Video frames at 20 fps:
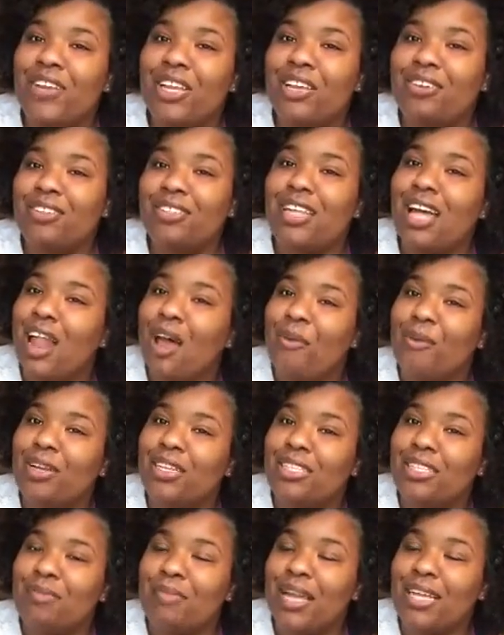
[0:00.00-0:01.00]
videos that I
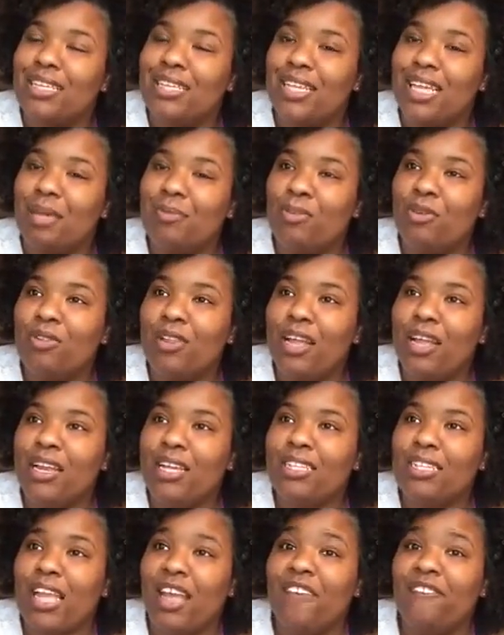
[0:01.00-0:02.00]
wanted to make to keep you
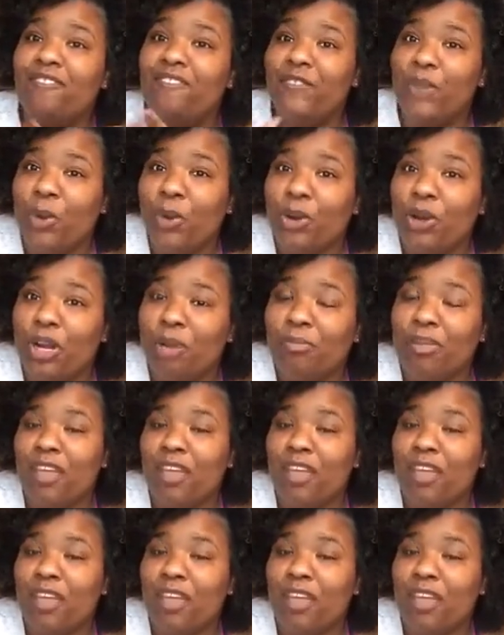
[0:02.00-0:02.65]
ladies informed.